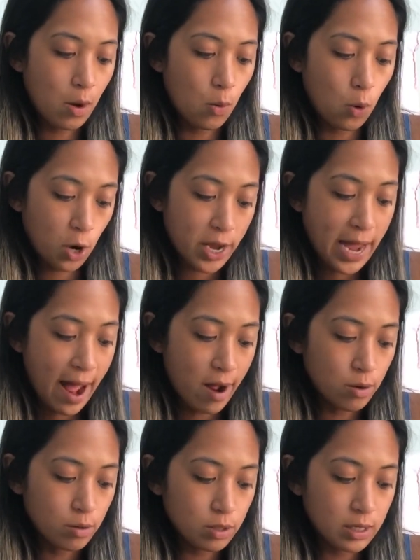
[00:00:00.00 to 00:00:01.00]
work
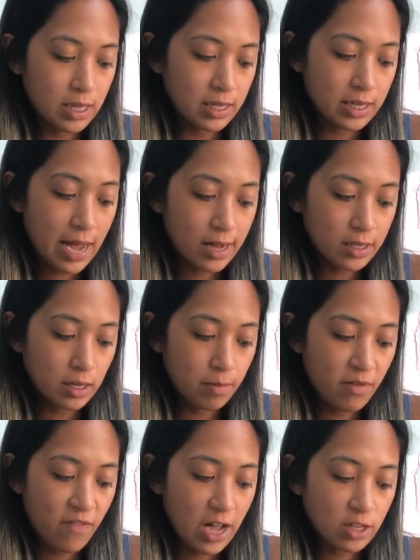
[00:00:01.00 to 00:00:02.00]
out to this calcium
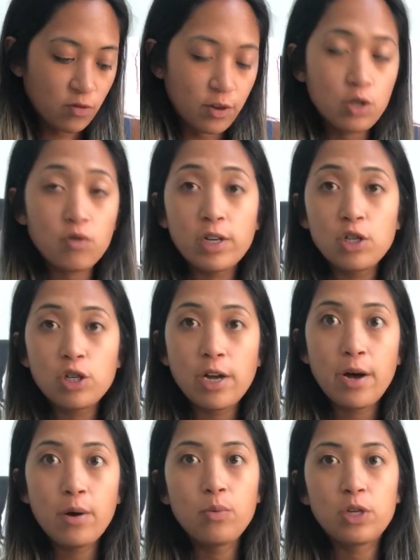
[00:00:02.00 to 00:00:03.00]
to phosphorus
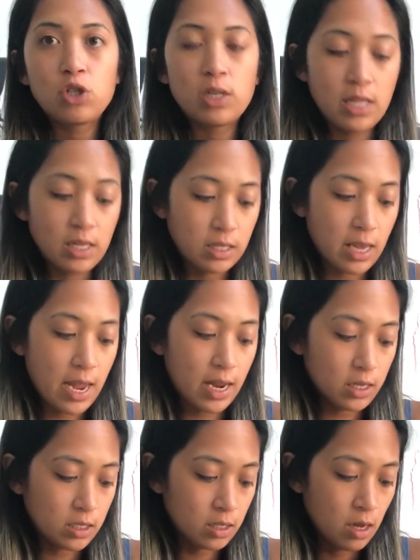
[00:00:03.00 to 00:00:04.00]
ratio, which in this
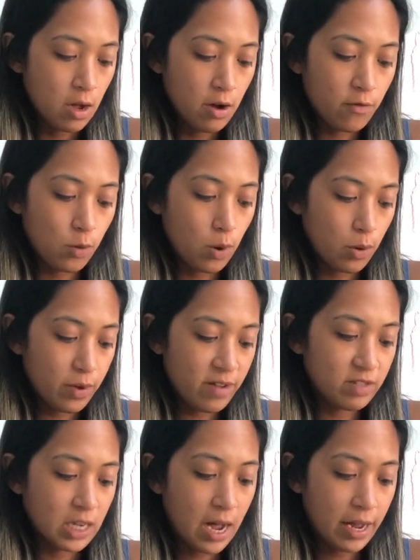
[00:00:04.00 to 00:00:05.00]
case, for what
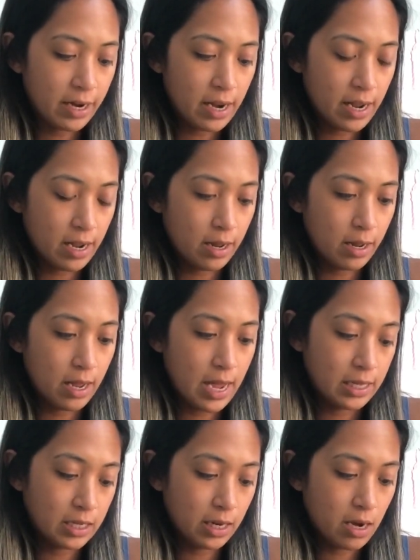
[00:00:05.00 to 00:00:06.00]
we've done,
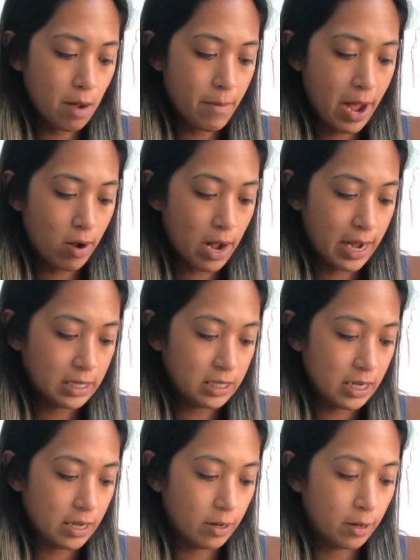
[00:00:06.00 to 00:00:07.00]
it did come out
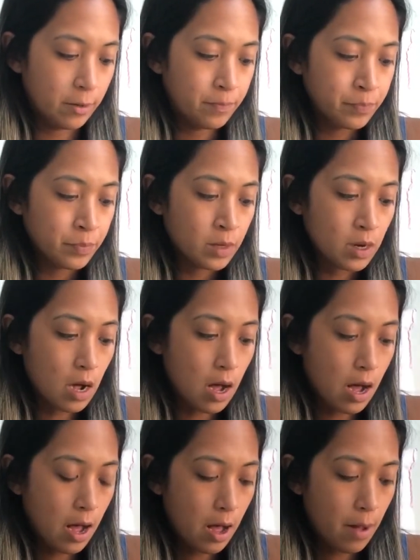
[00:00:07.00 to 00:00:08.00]
ideal.
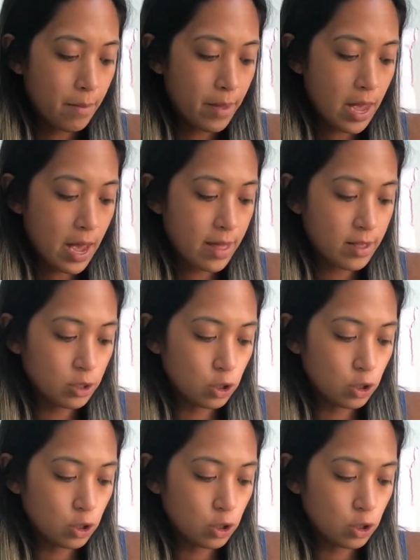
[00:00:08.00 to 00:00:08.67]
And then